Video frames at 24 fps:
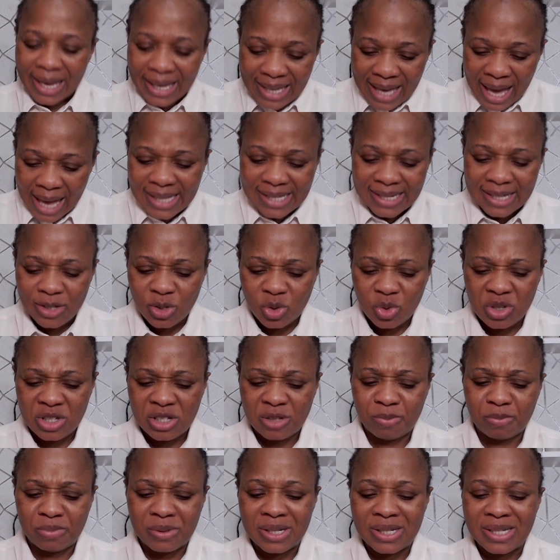Get into
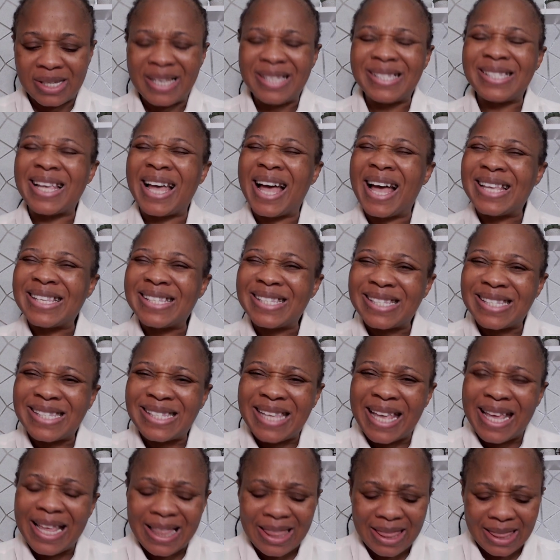his presence and
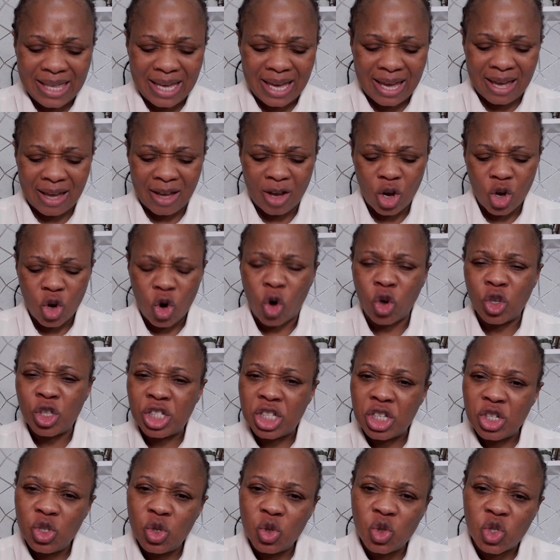stay there
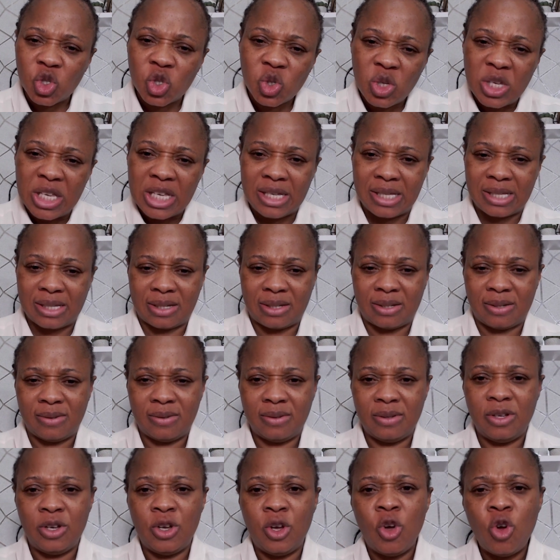until you see it.
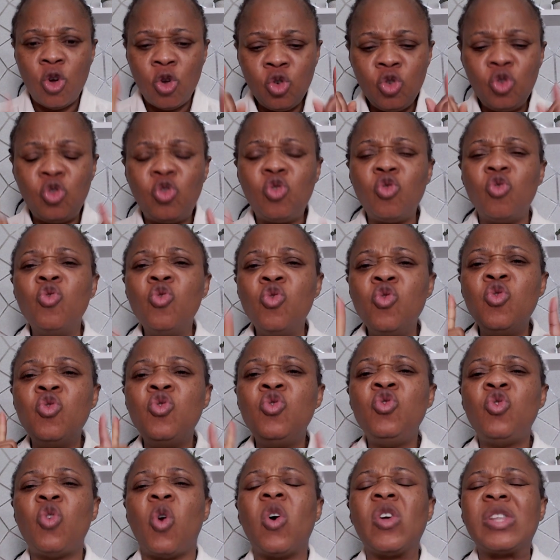Do
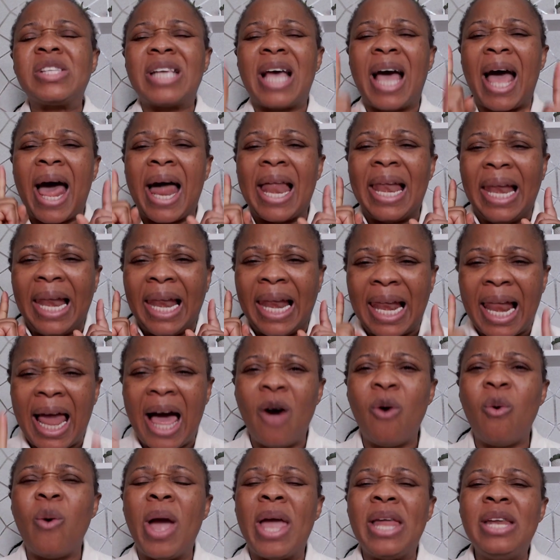not
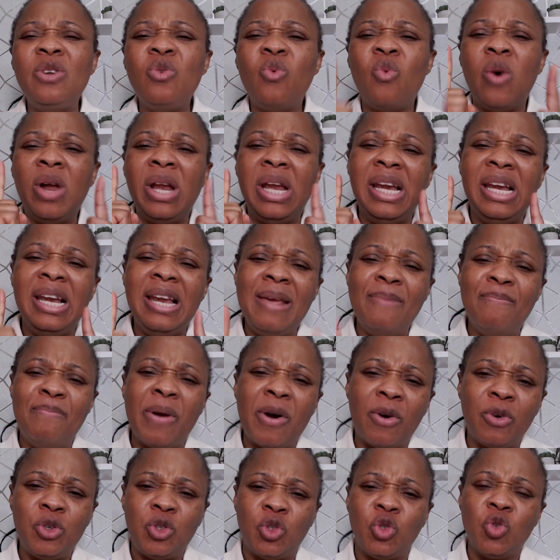allow anyone
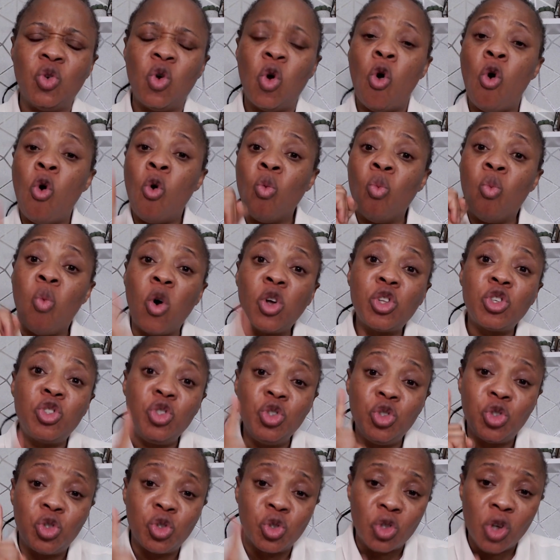label you what you
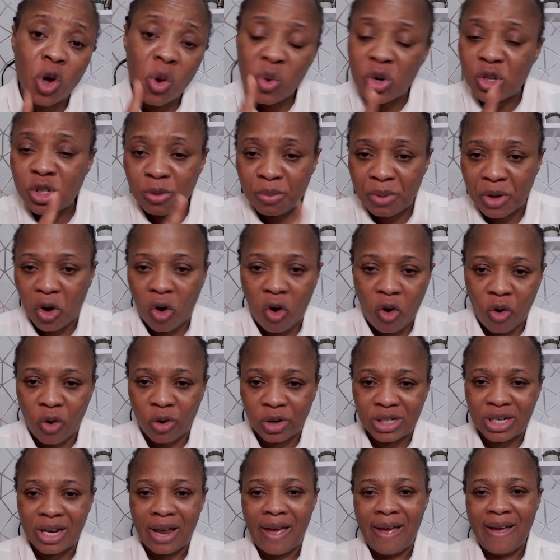do not want to be called.